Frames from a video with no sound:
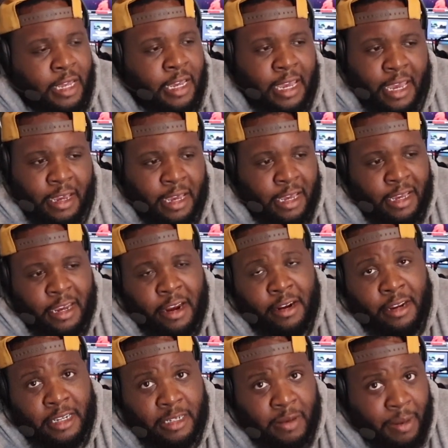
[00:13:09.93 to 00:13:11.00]
He can he can care
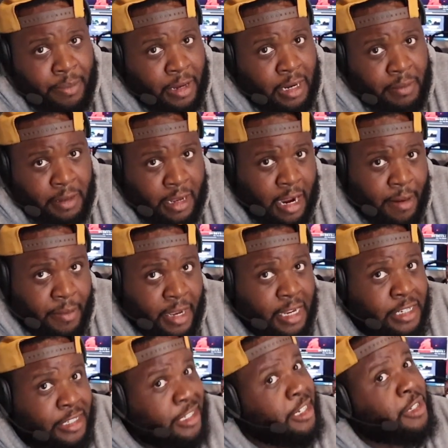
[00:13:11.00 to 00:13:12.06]
less about picking up the camera.
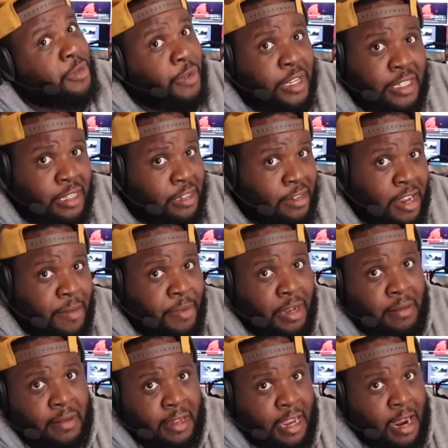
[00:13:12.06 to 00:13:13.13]
He just recently started
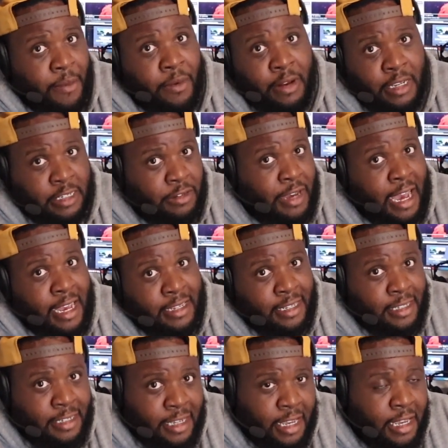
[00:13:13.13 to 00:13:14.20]
picking up the camera, as you guys
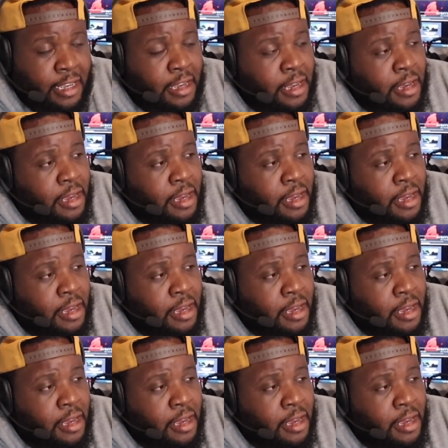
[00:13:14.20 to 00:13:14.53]
can see,